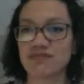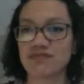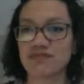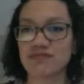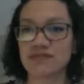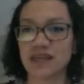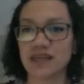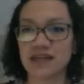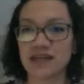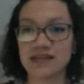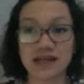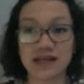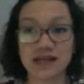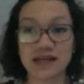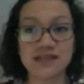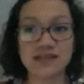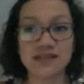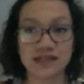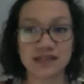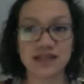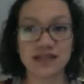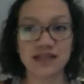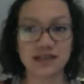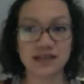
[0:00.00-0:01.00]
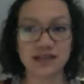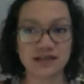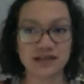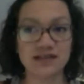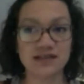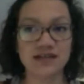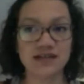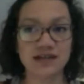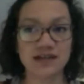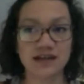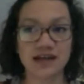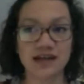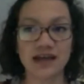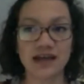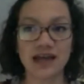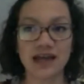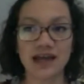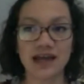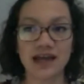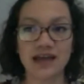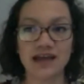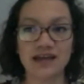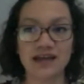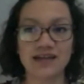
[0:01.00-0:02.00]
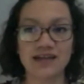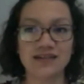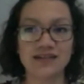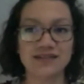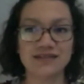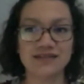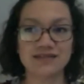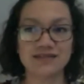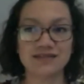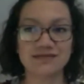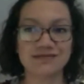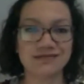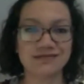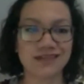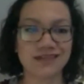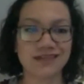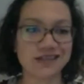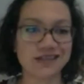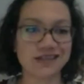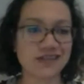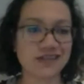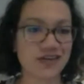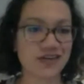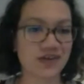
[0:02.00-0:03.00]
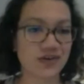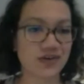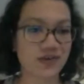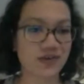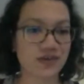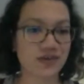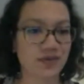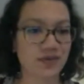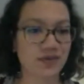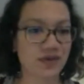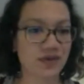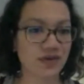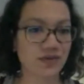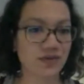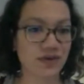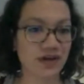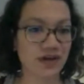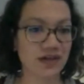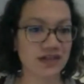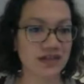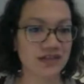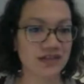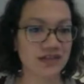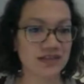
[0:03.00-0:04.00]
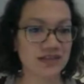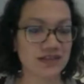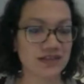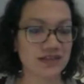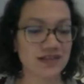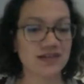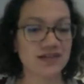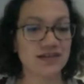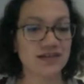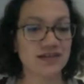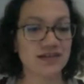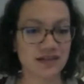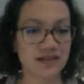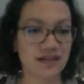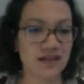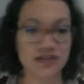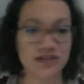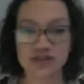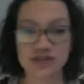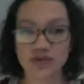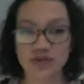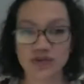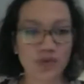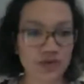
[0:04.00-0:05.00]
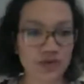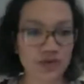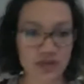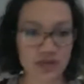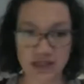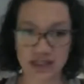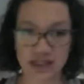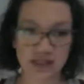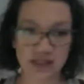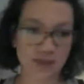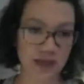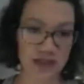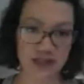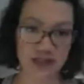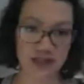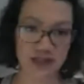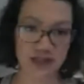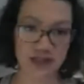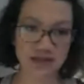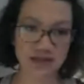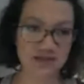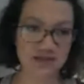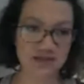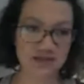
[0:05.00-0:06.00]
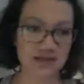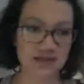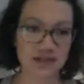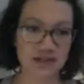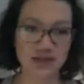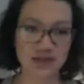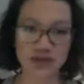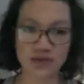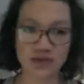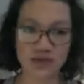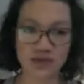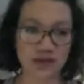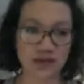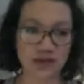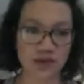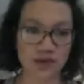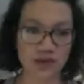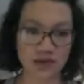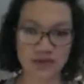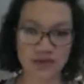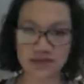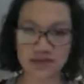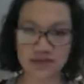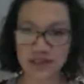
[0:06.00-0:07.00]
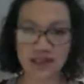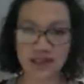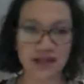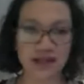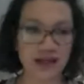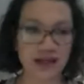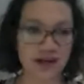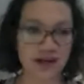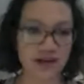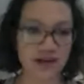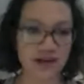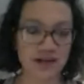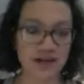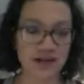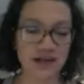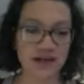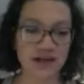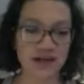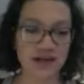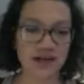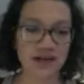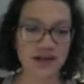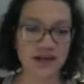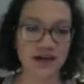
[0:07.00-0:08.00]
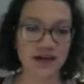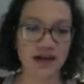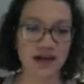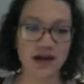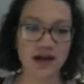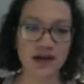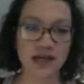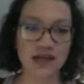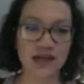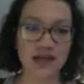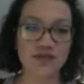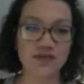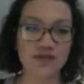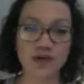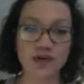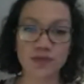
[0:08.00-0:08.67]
intensity and things aren't going the way you want, it's totally expected and totally cool to layer. If your